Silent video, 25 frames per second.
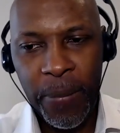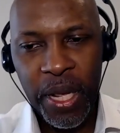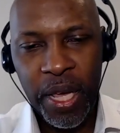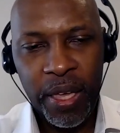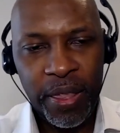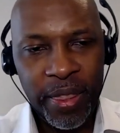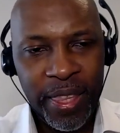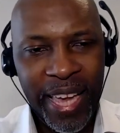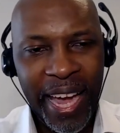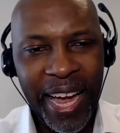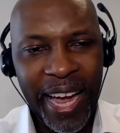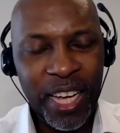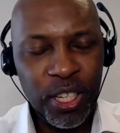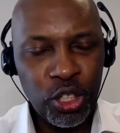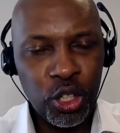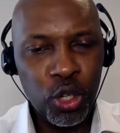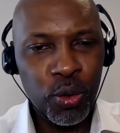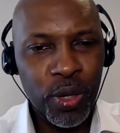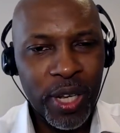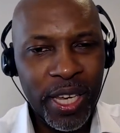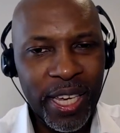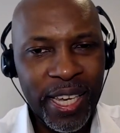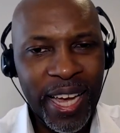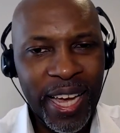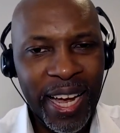The attitude
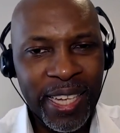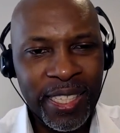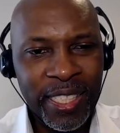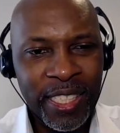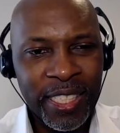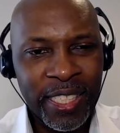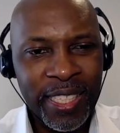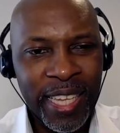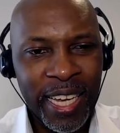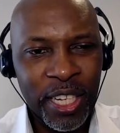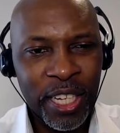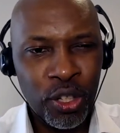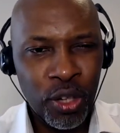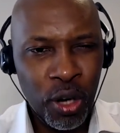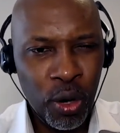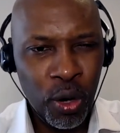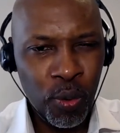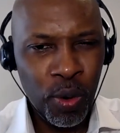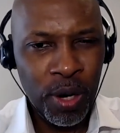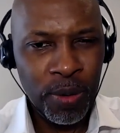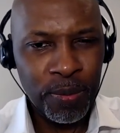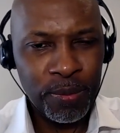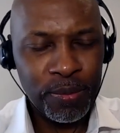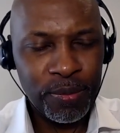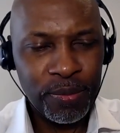he has is that, you know
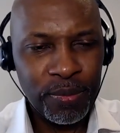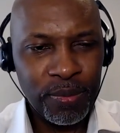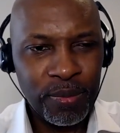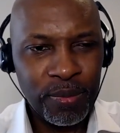what?